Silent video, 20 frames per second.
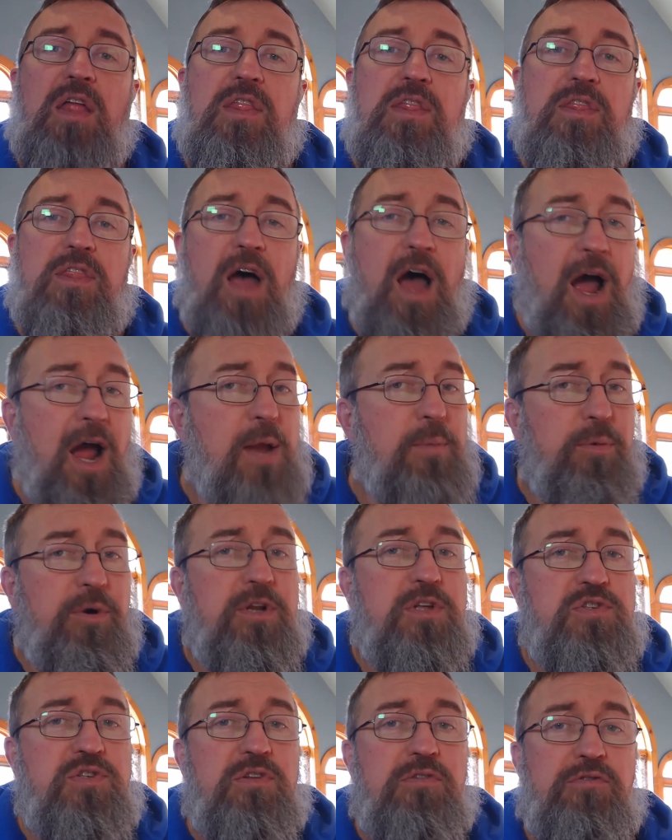the
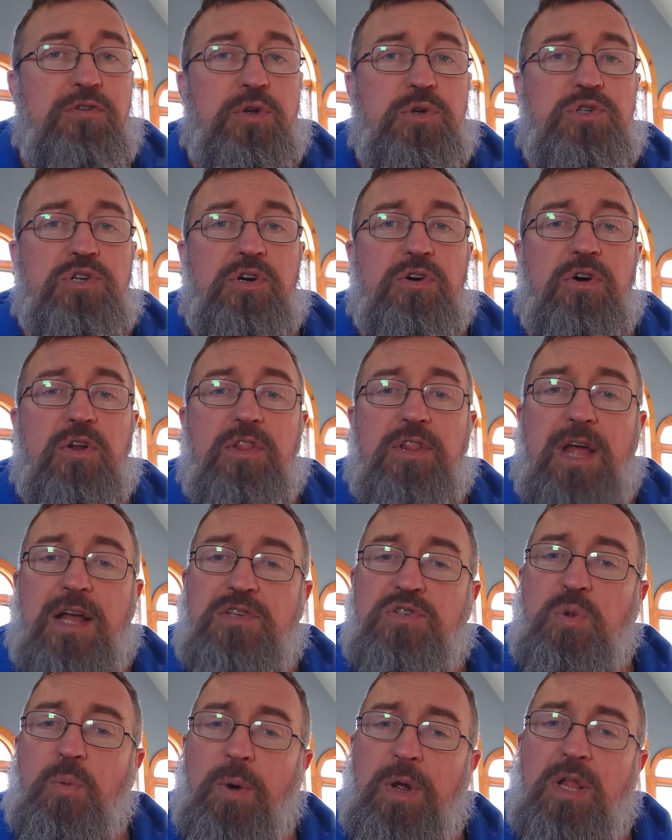hybrid is the future.
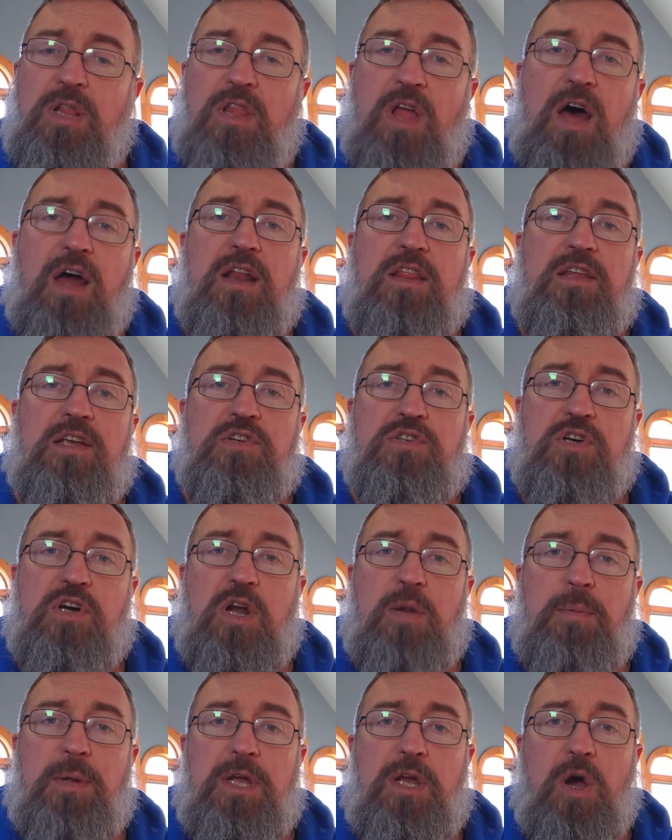That's the way a lot of things are
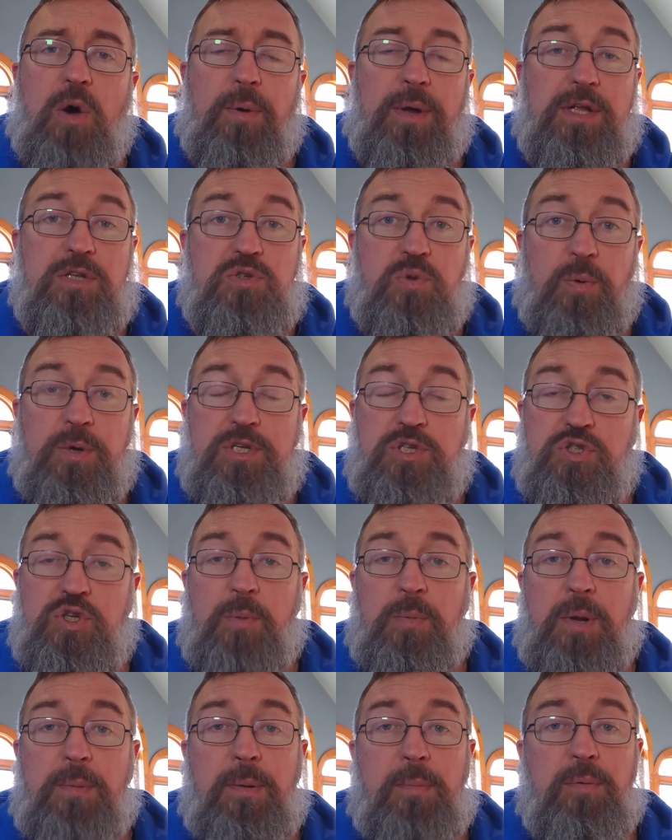going to be going. It's the way
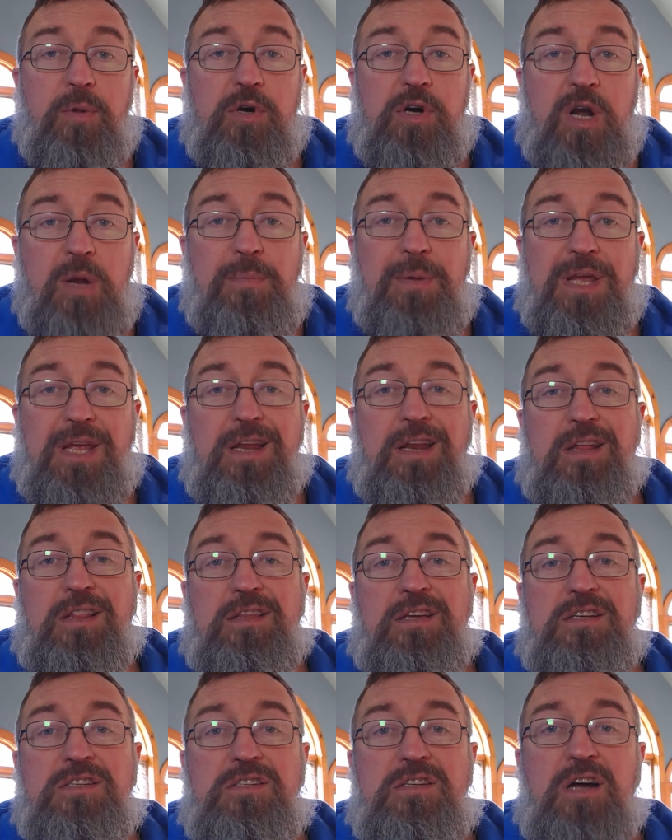so many people are going to be getting
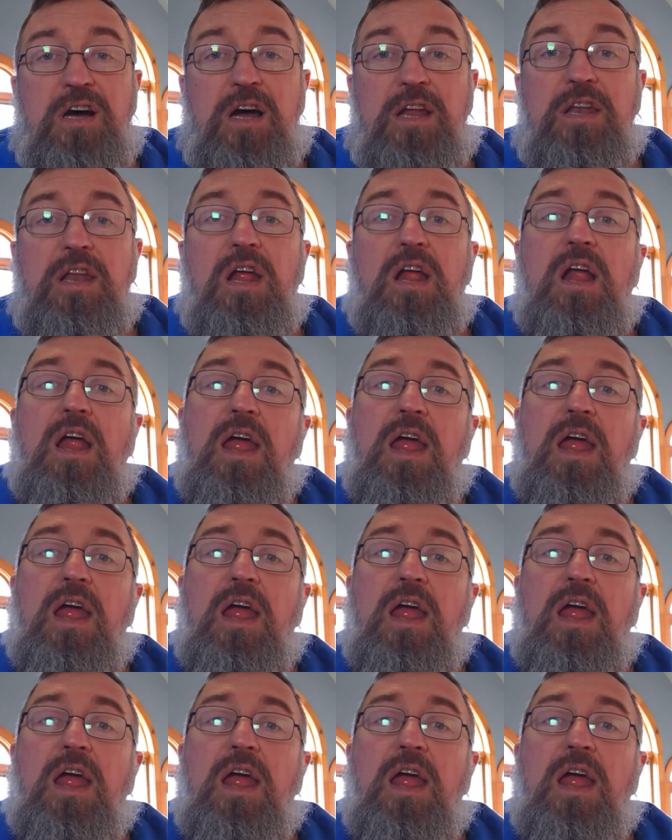things done.